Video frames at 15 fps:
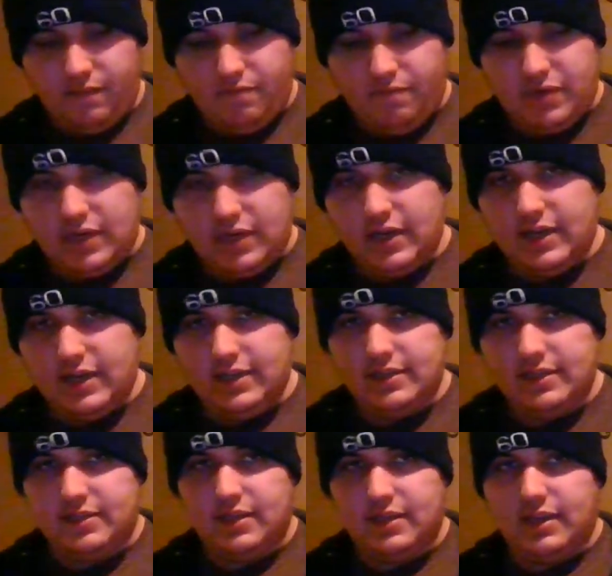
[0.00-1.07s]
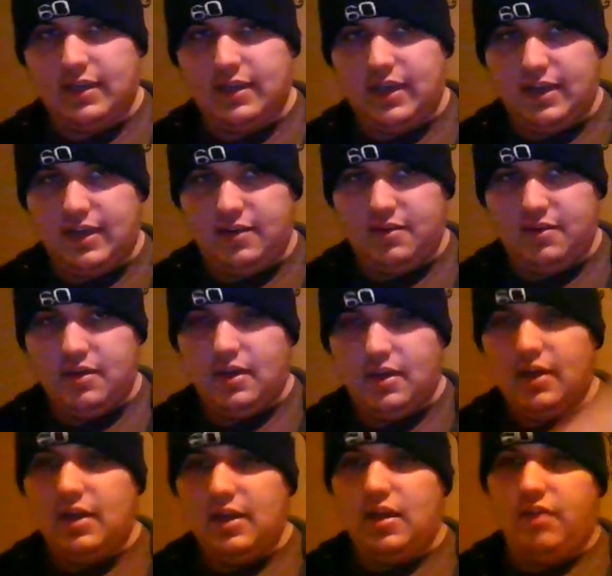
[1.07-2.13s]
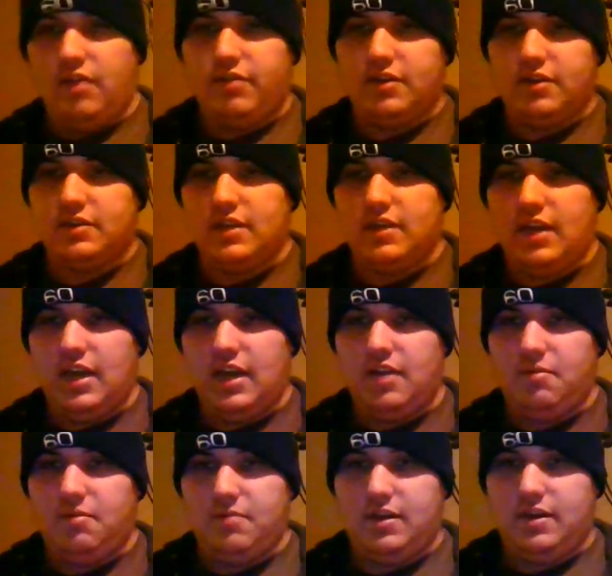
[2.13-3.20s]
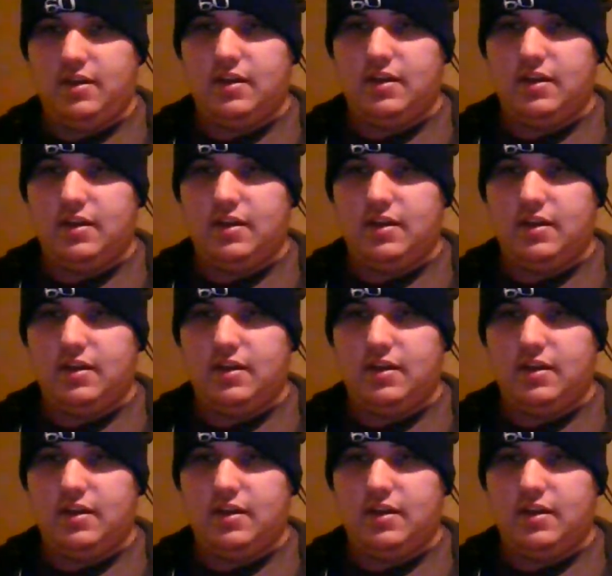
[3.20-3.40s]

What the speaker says: Because, again, if there's an enemy,